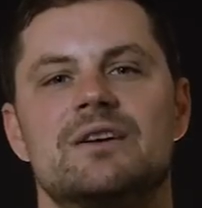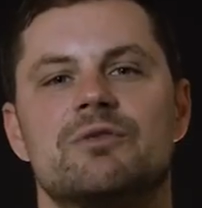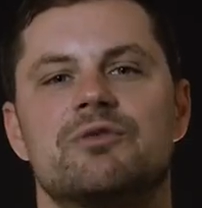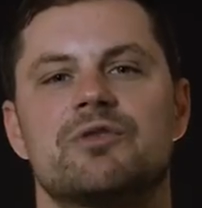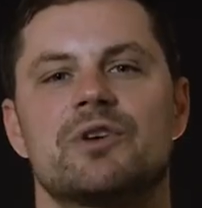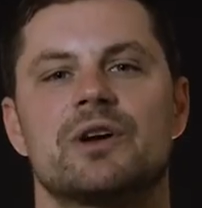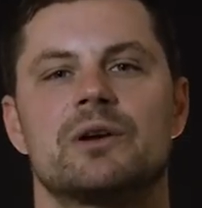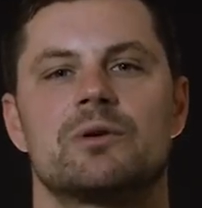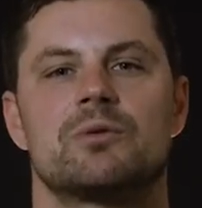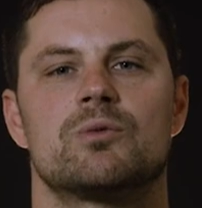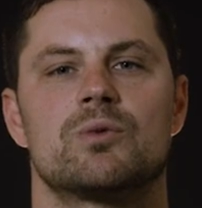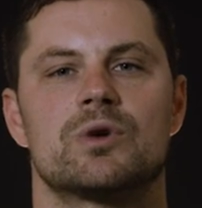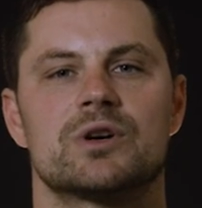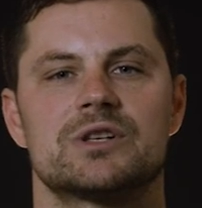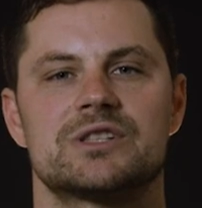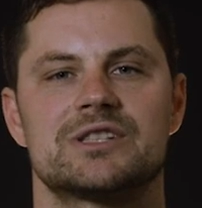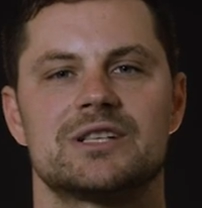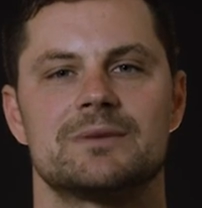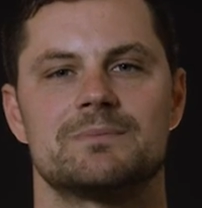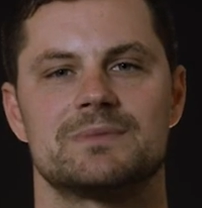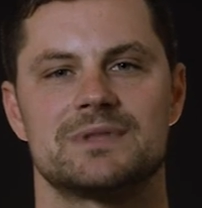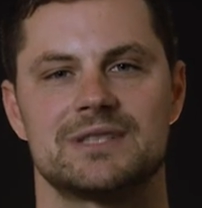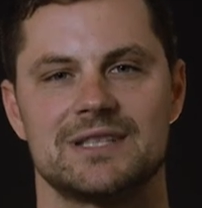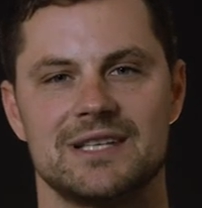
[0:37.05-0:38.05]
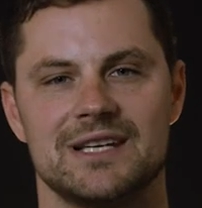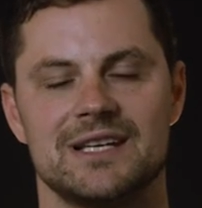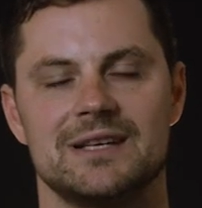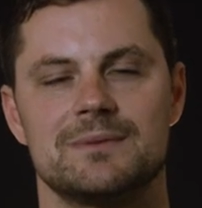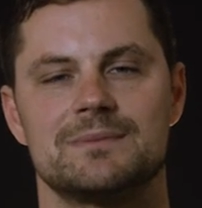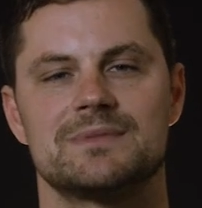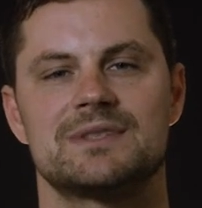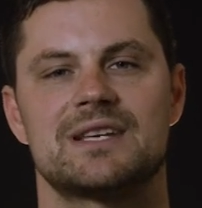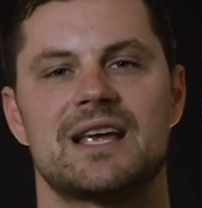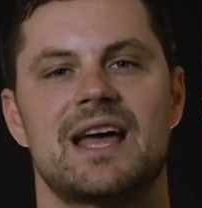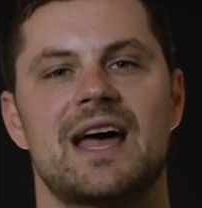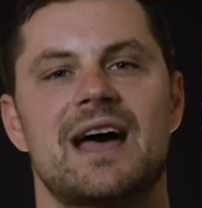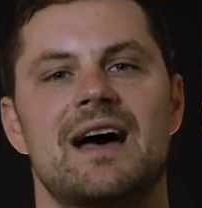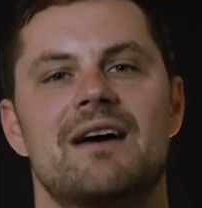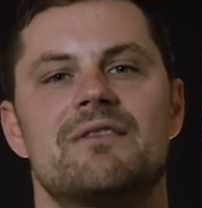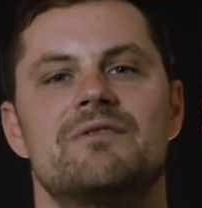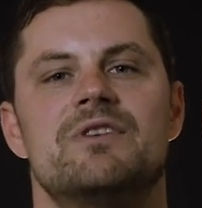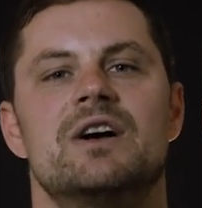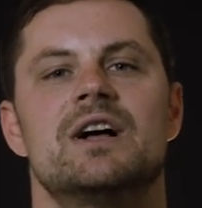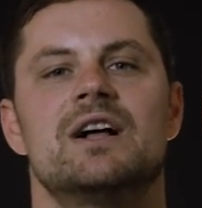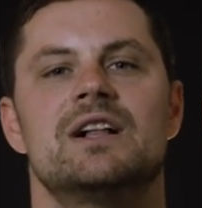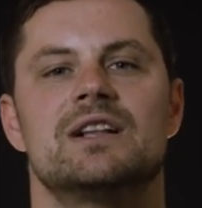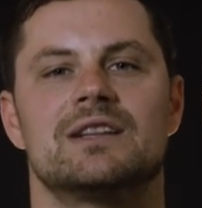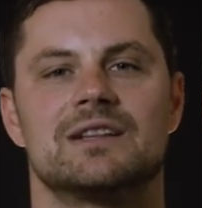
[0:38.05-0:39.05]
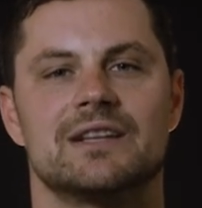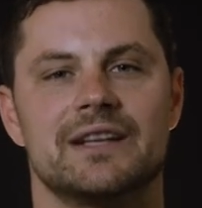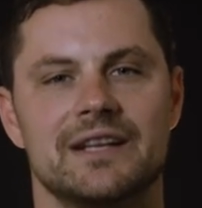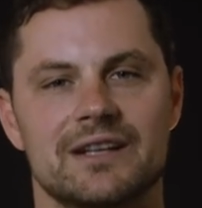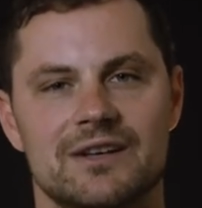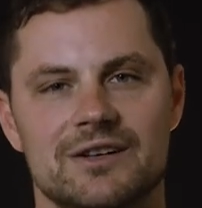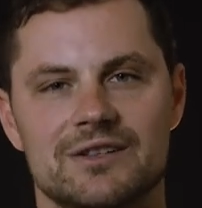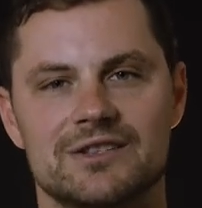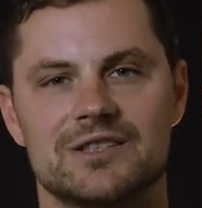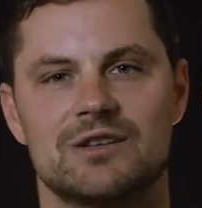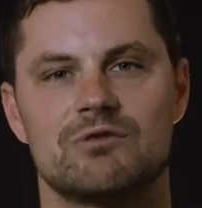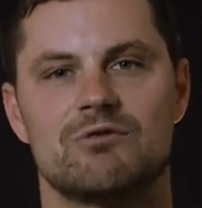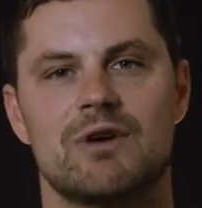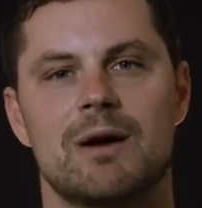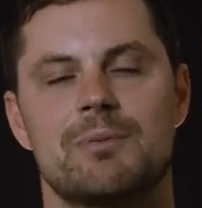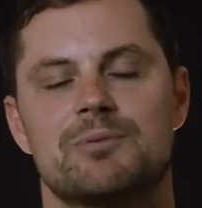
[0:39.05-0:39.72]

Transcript: different worship teams have leaders and